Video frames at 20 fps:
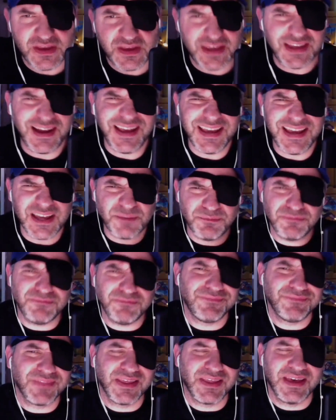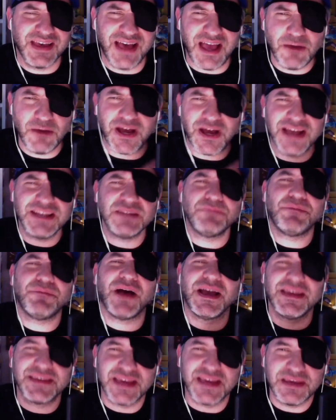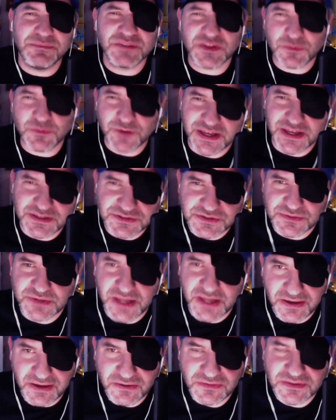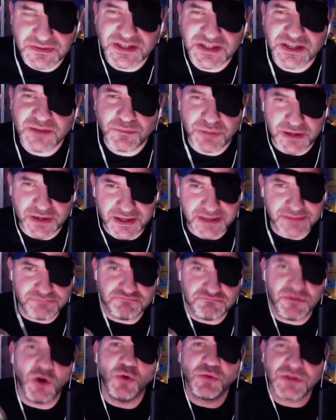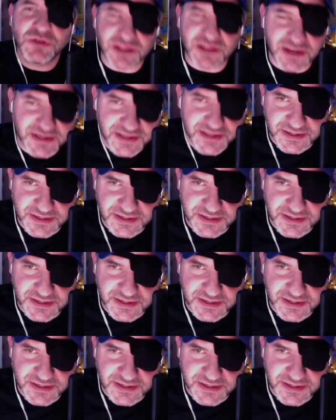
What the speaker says: And I didn't buy games the way I do now, but I owned a lot of